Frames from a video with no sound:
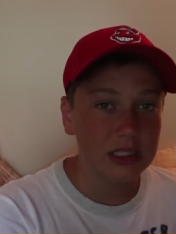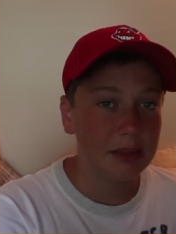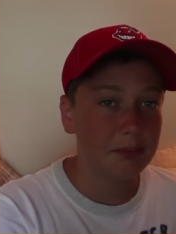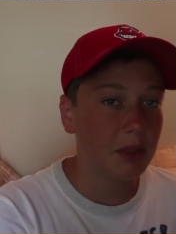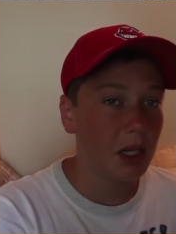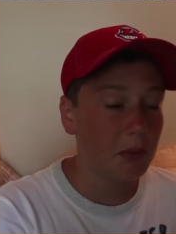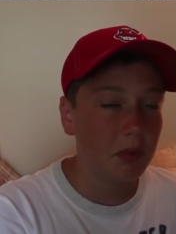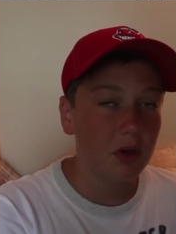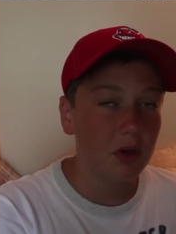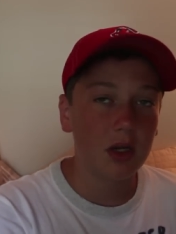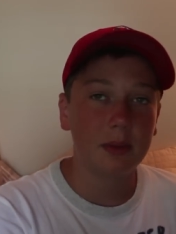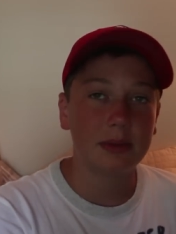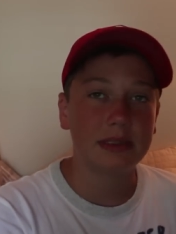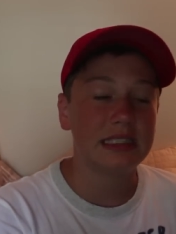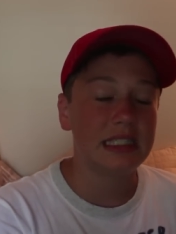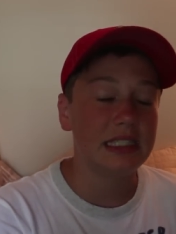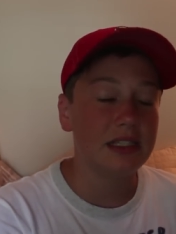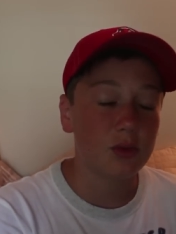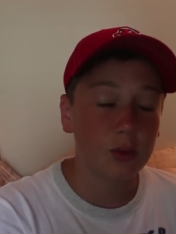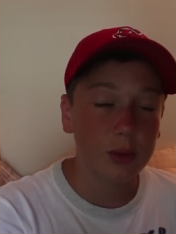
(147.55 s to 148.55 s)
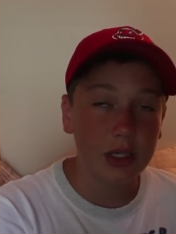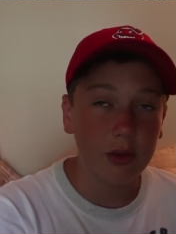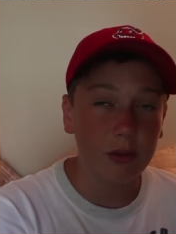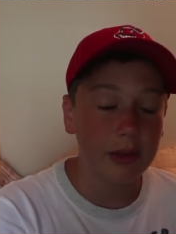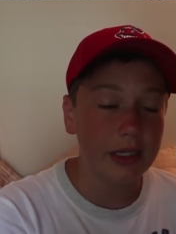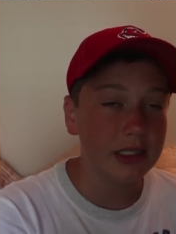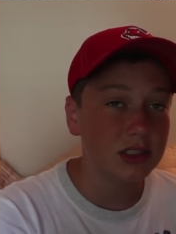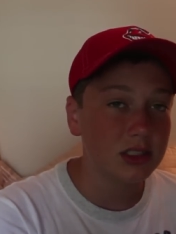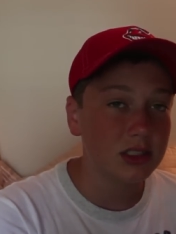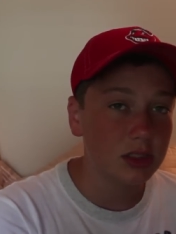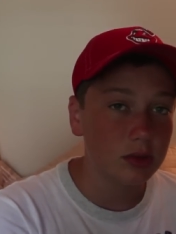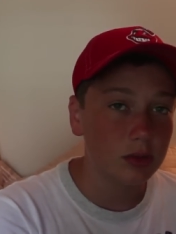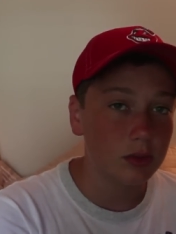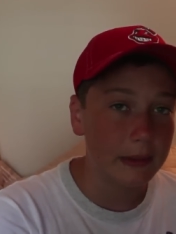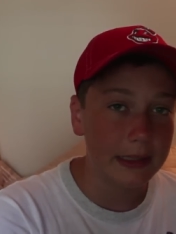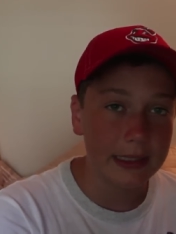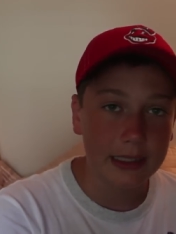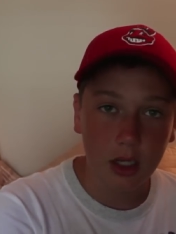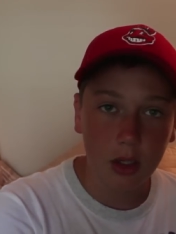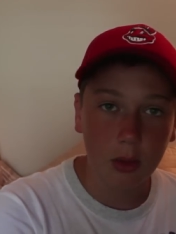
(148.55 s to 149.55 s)
I'm not promising three a week, two a
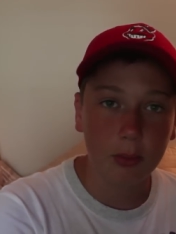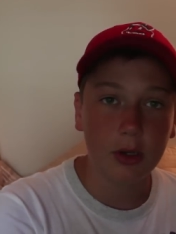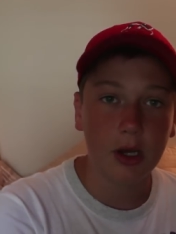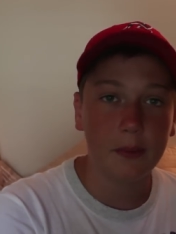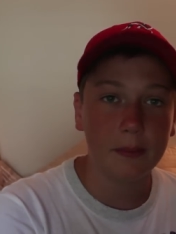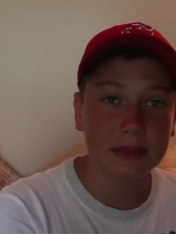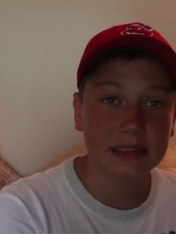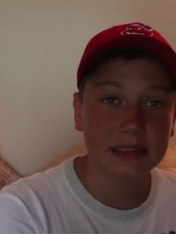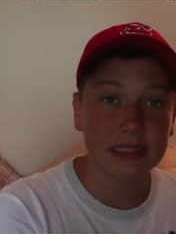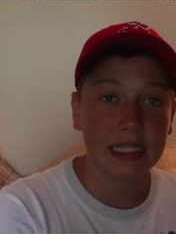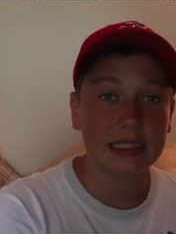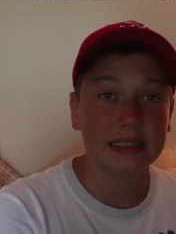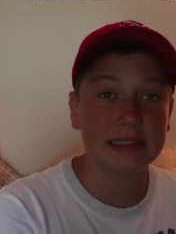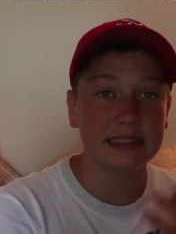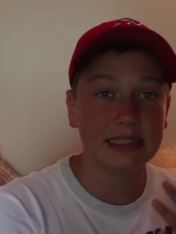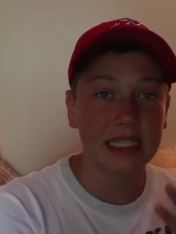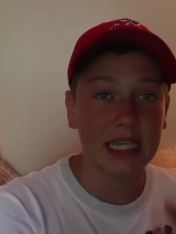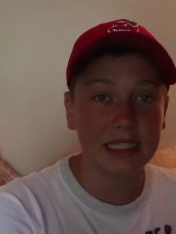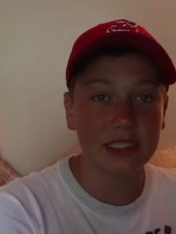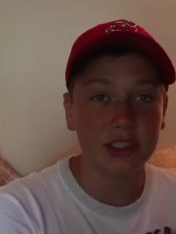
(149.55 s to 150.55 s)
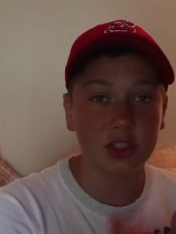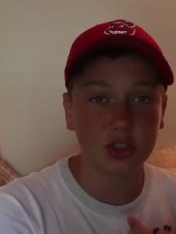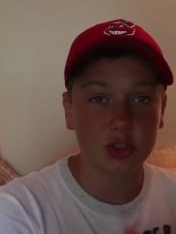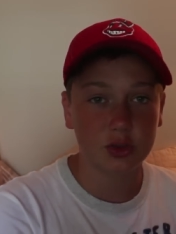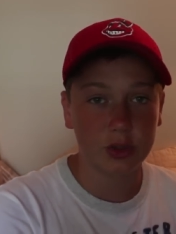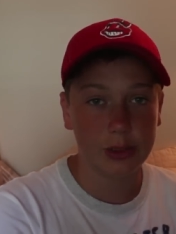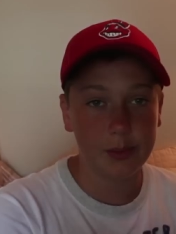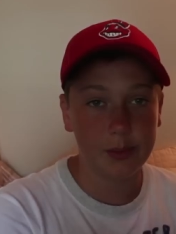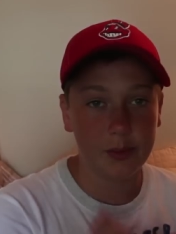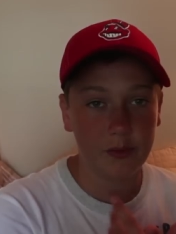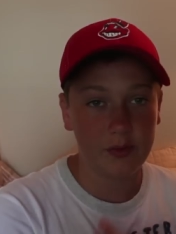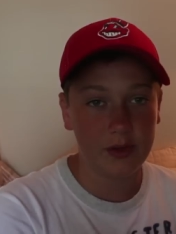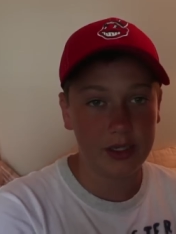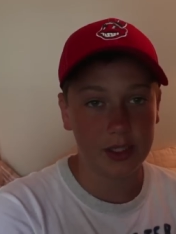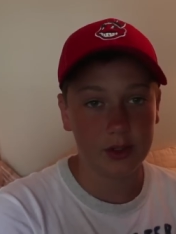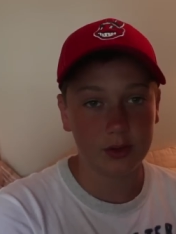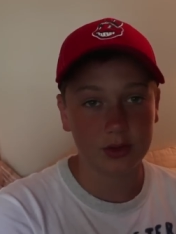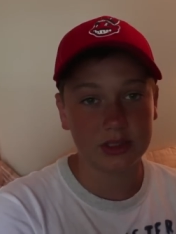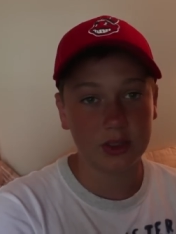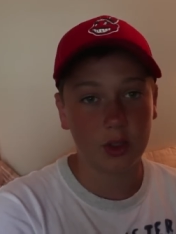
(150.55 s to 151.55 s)
week. I'll promise a steady stream of
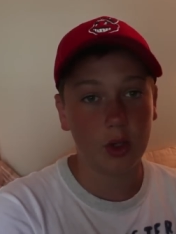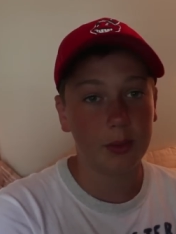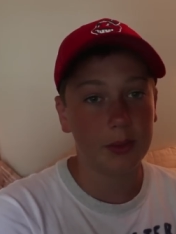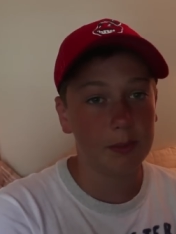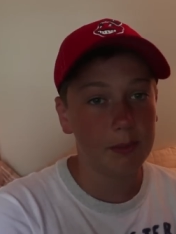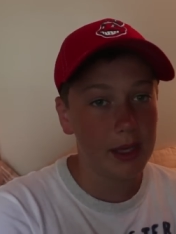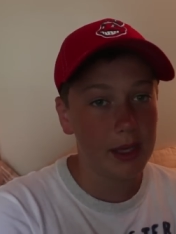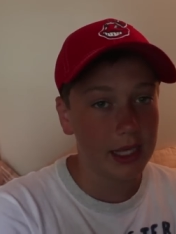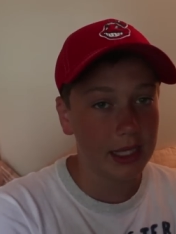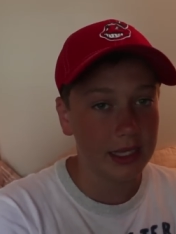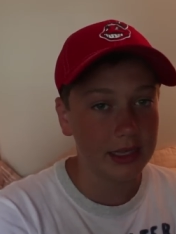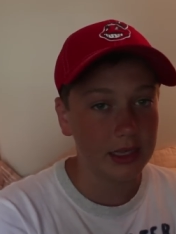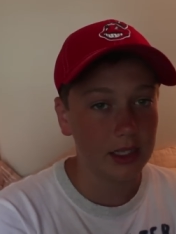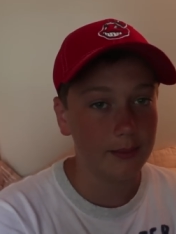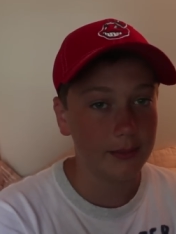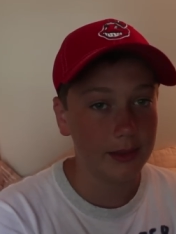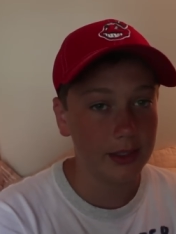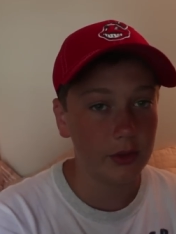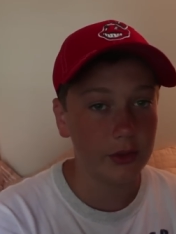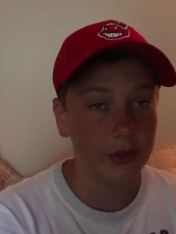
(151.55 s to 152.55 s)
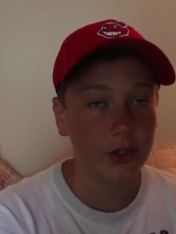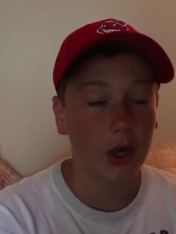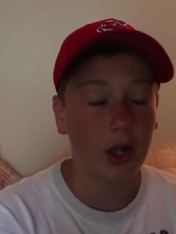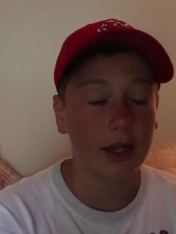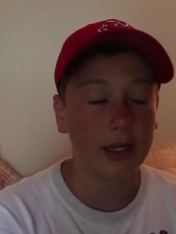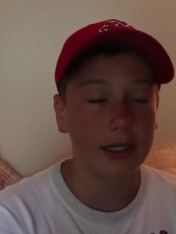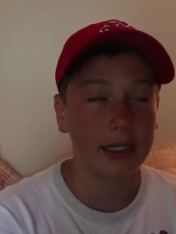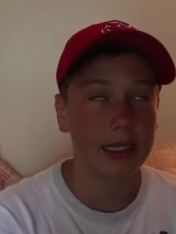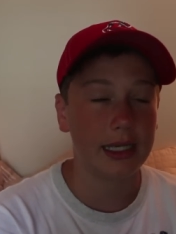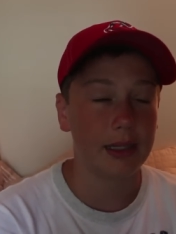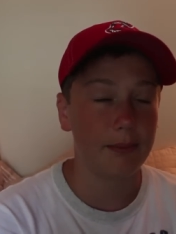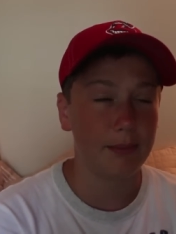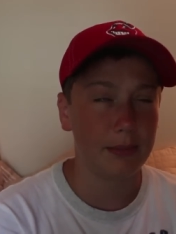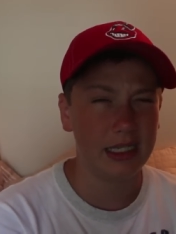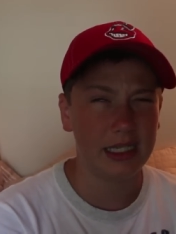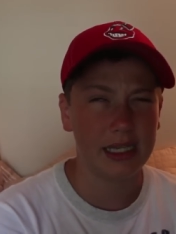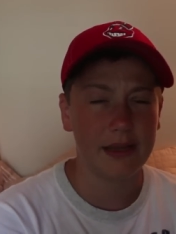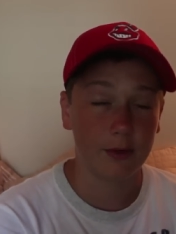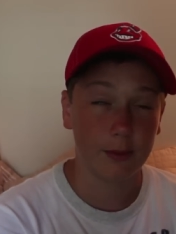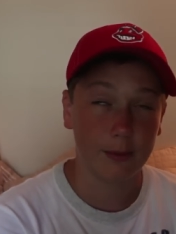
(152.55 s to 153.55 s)
videos, so I'll be making them. You know, you're not going to get me
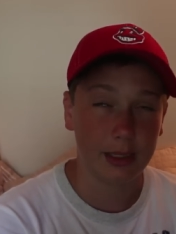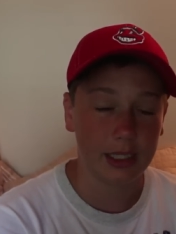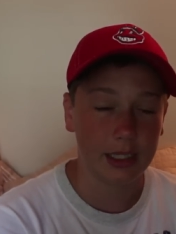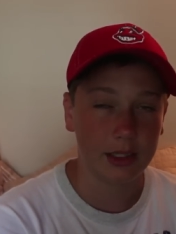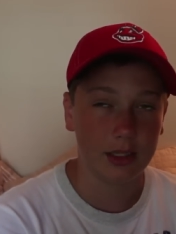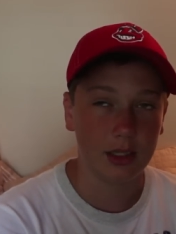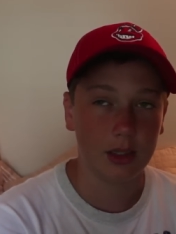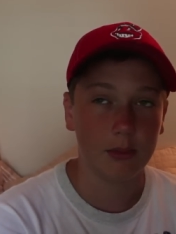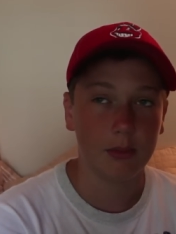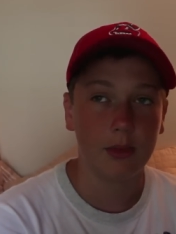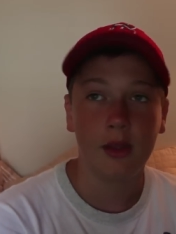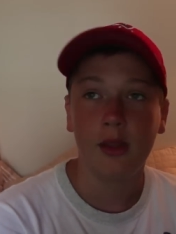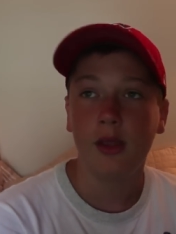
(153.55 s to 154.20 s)
never making them.